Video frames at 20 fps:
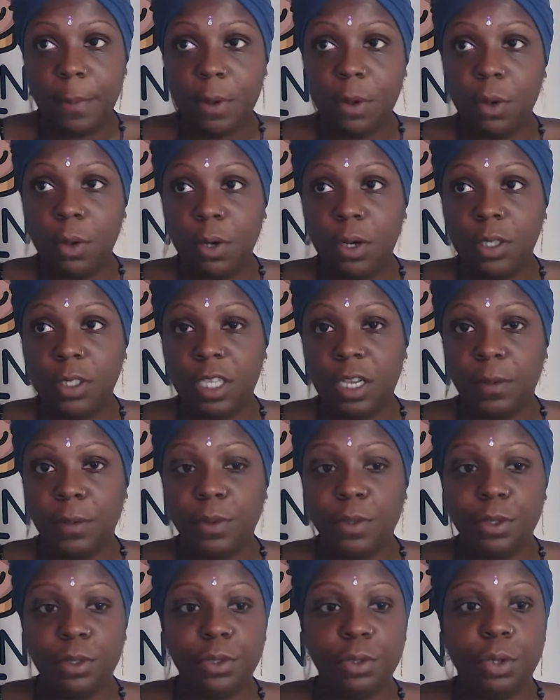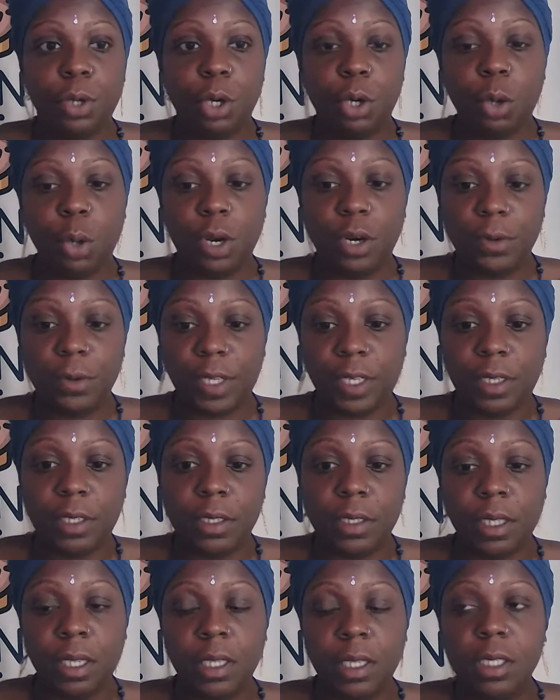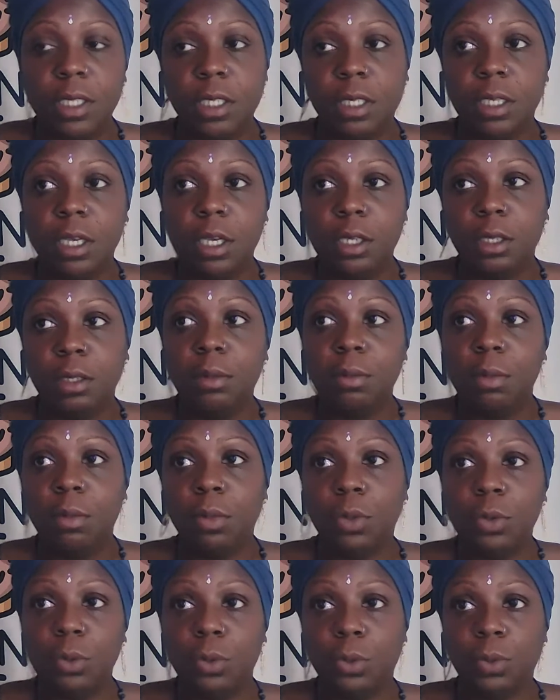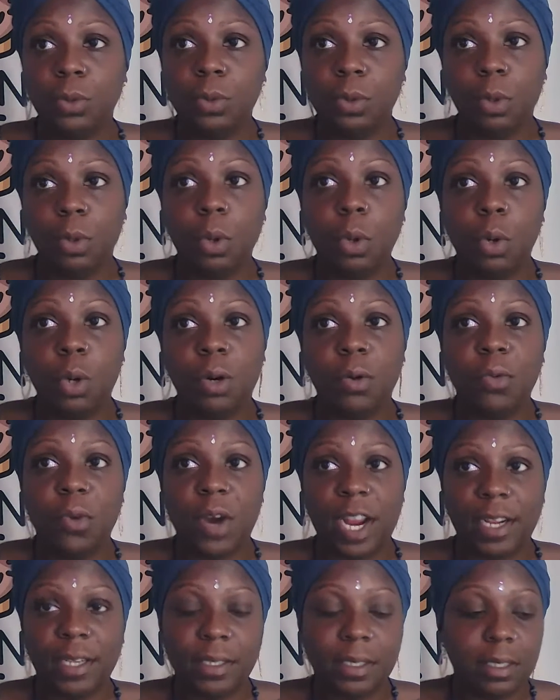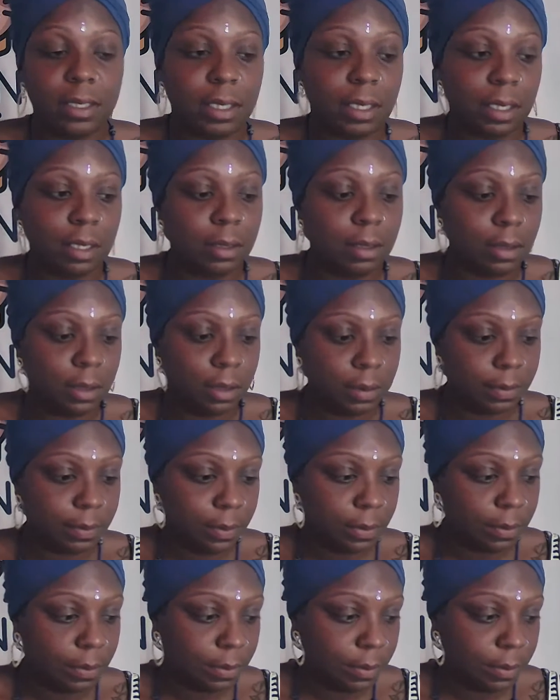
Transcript: Capricorn, that was you. Aquarius, sun, moon, or rising.